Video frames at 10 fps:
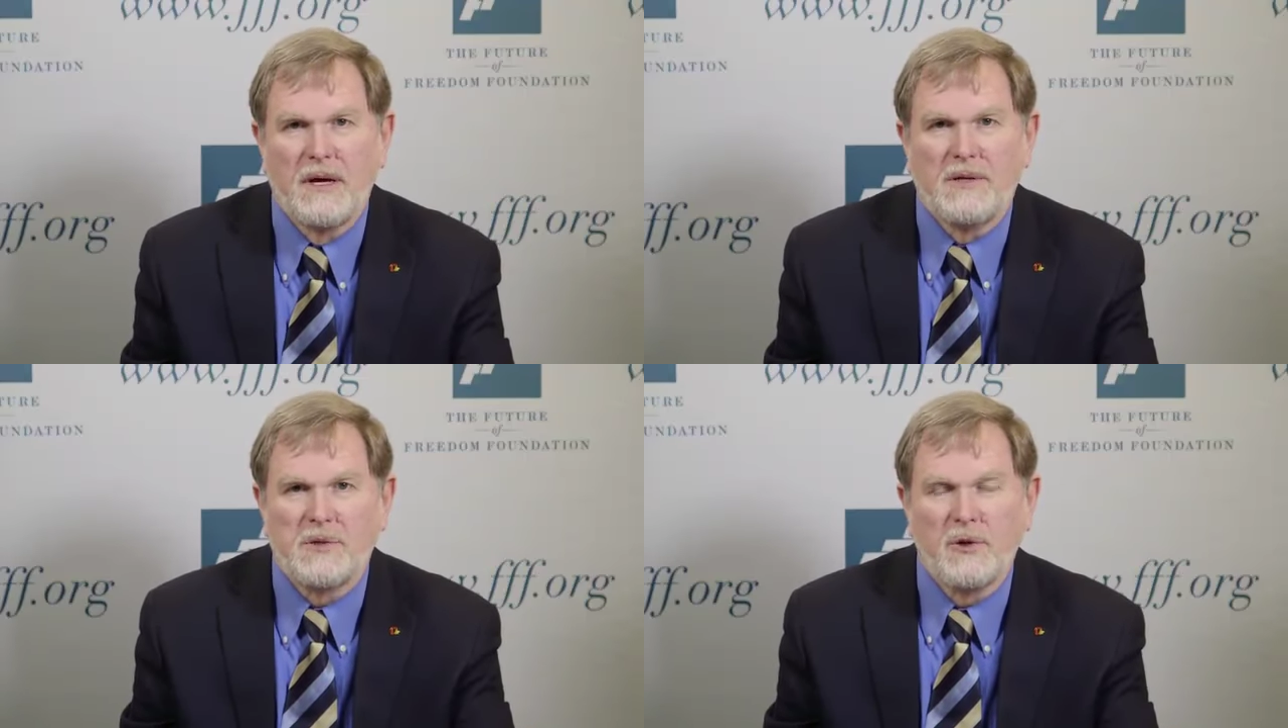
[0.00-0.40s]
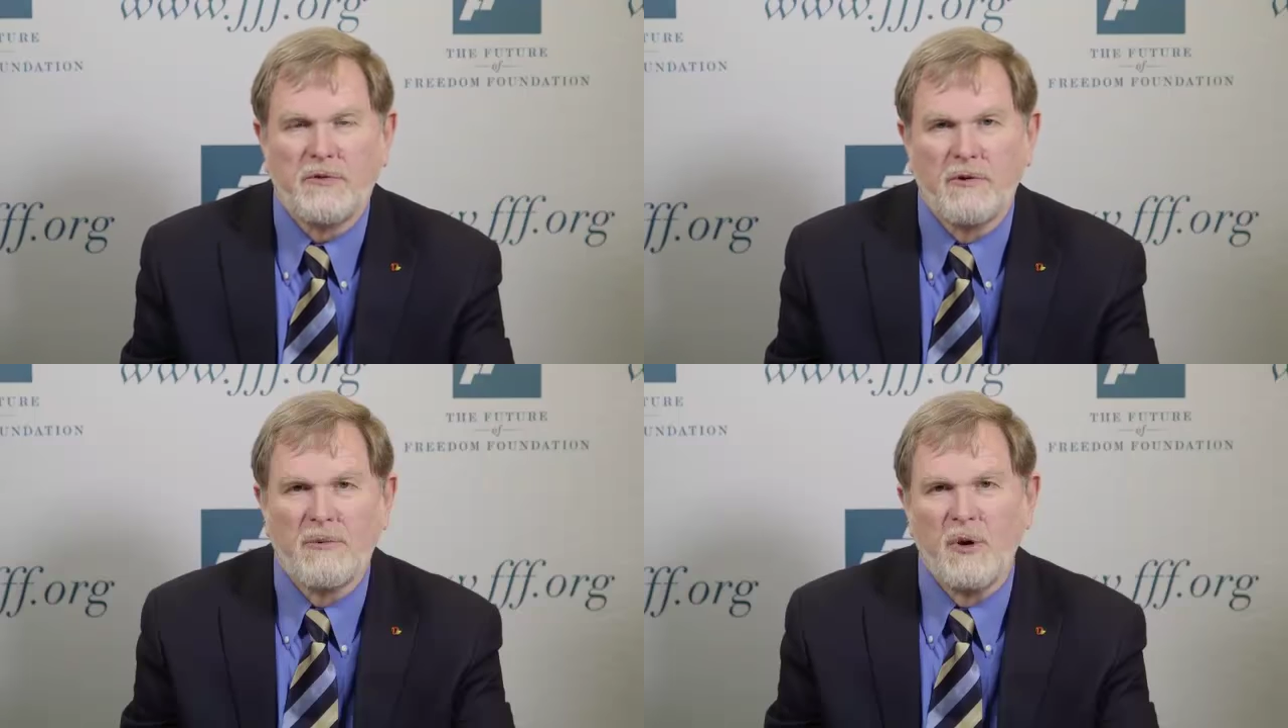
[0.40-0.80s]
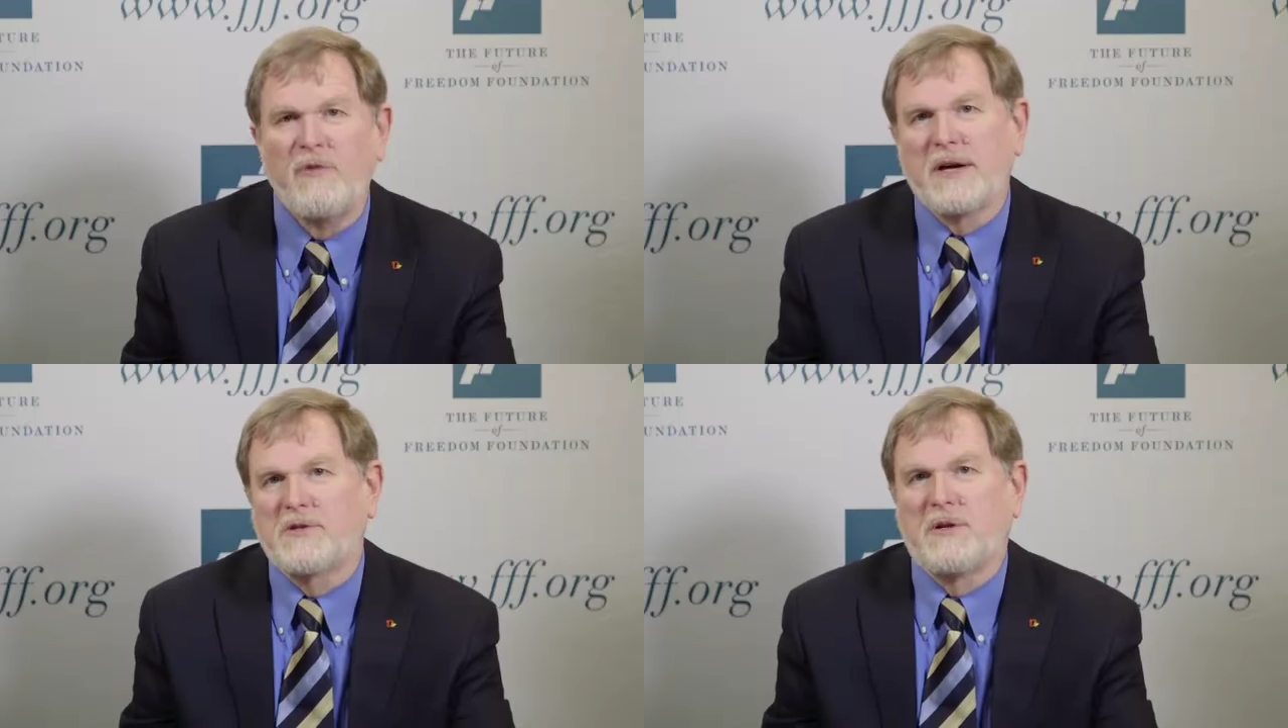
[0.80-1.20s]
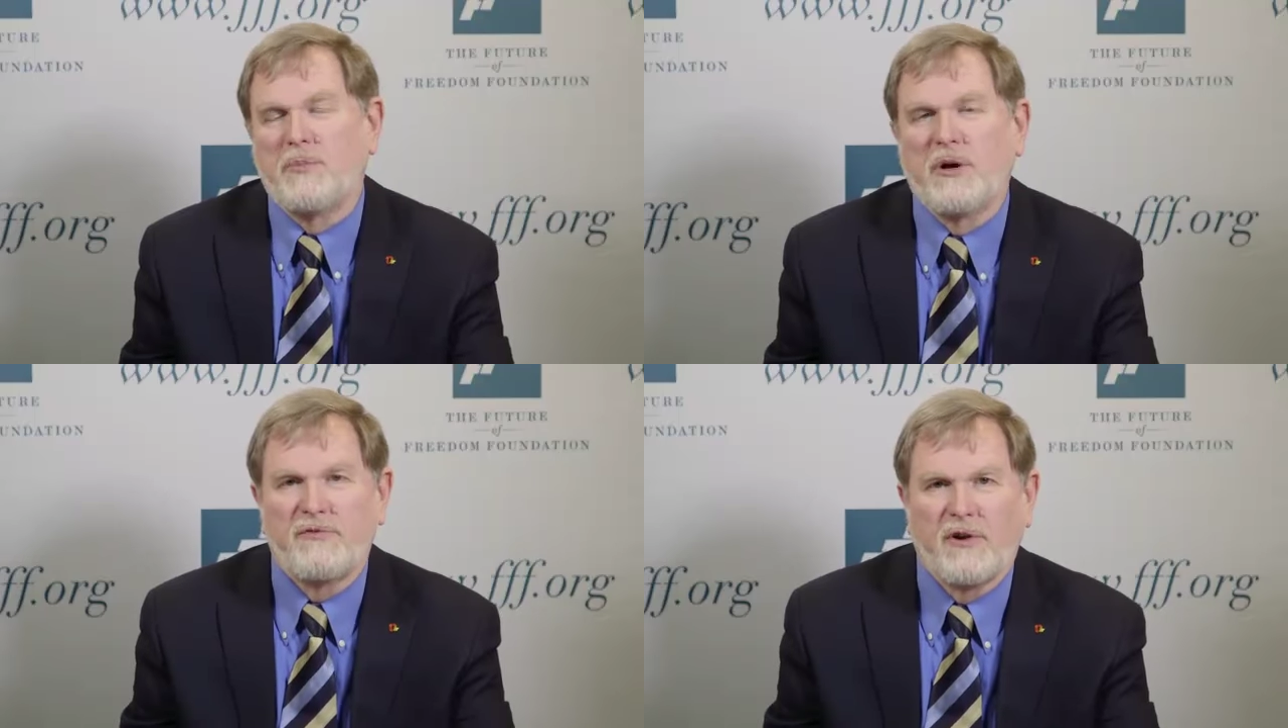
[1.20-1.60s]
So if you remove exit
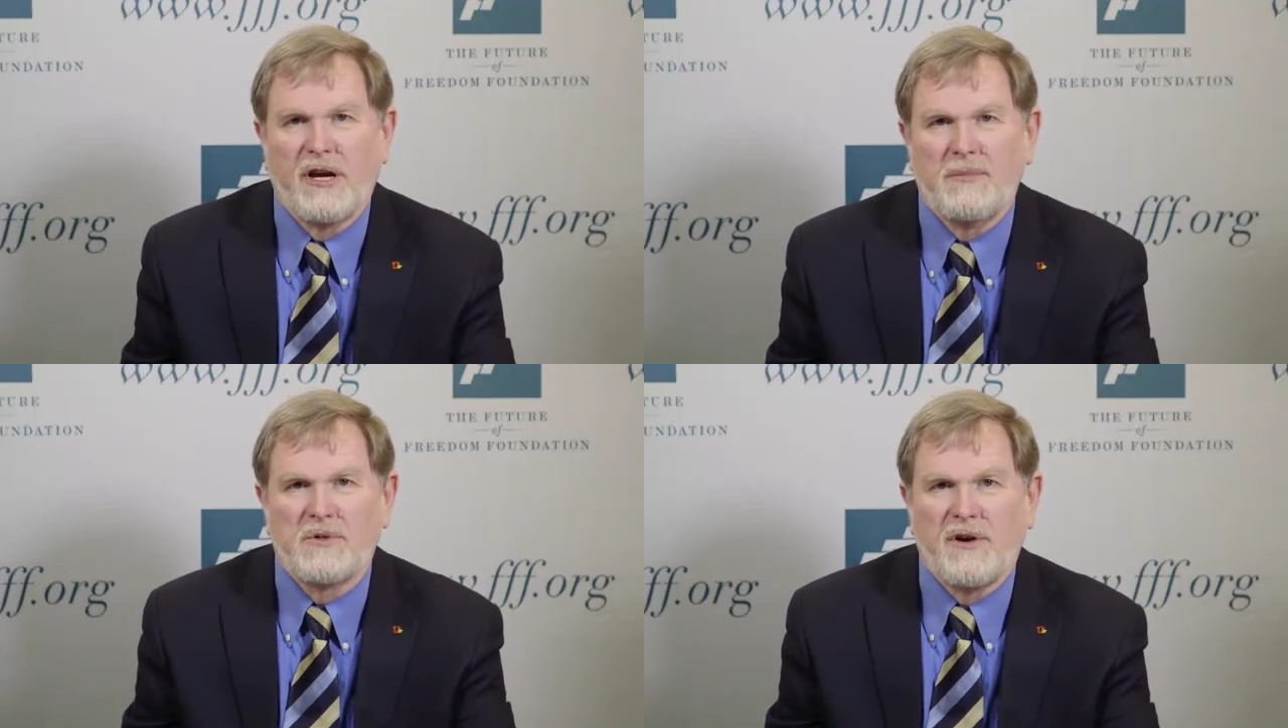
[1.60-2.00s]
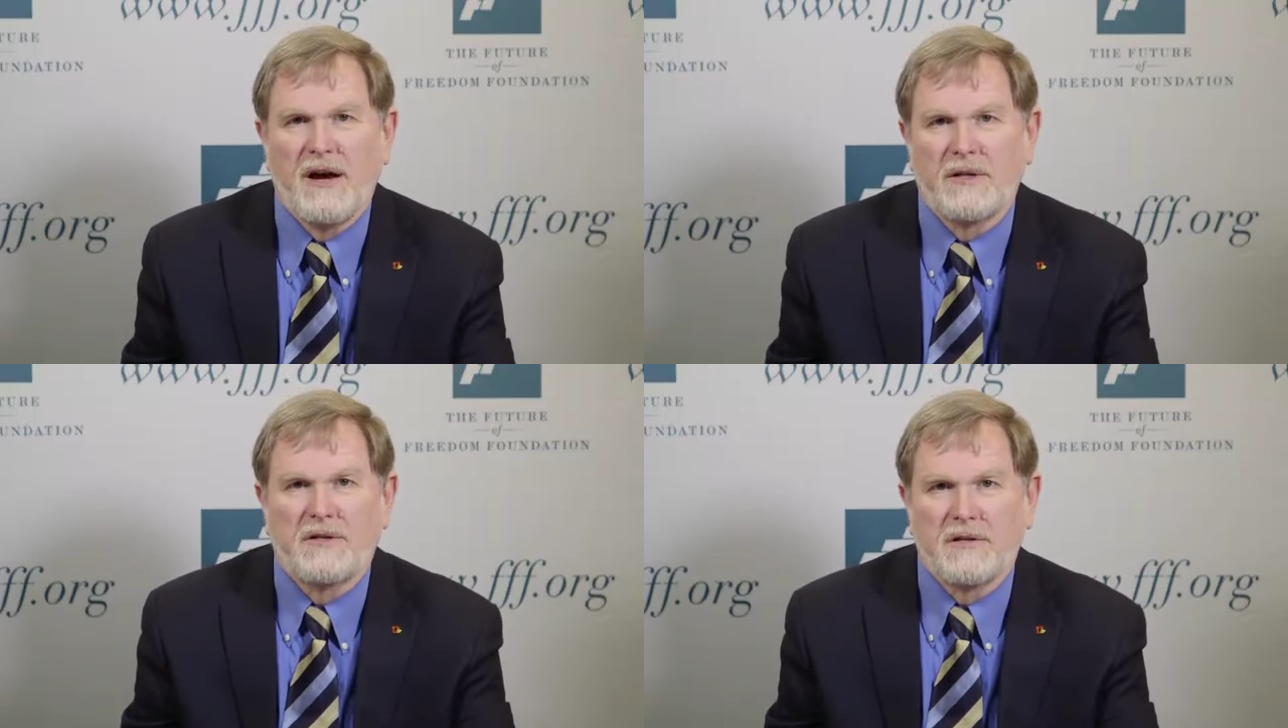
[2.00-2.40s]
debris frames traveling